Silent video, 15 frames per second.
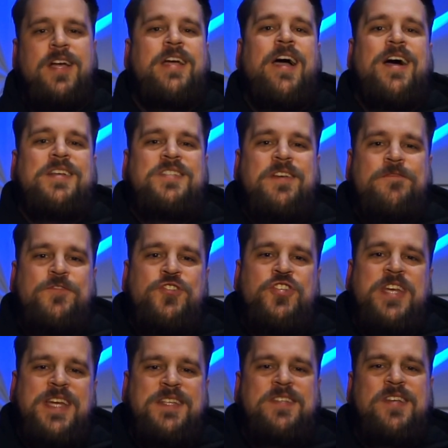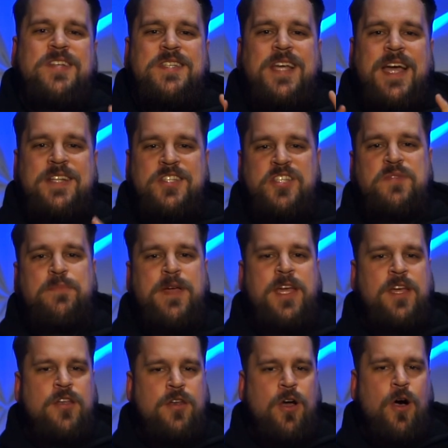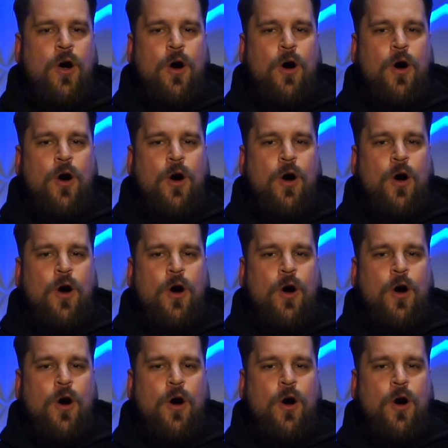Guys, if Jesus had spent